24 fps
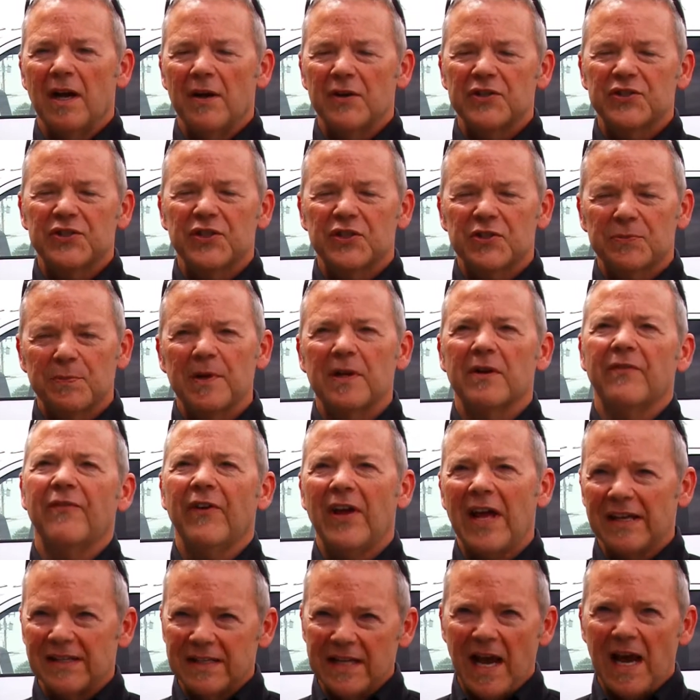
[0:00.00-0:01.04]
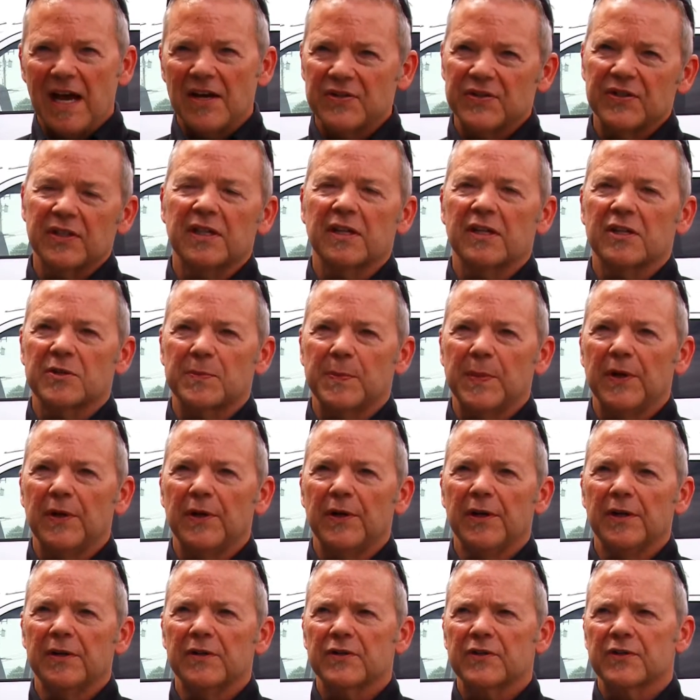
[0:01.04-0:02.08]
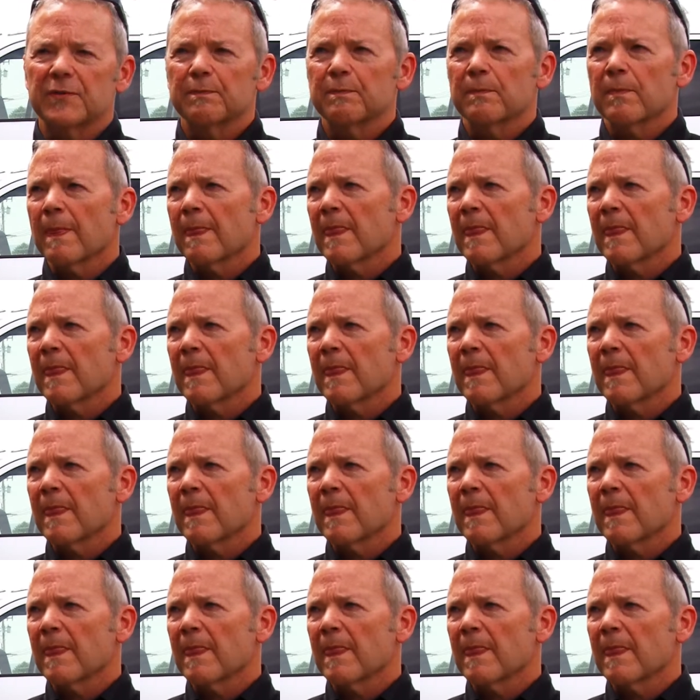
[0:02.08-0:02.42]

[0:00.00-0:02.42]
It's just been a fantastic experience.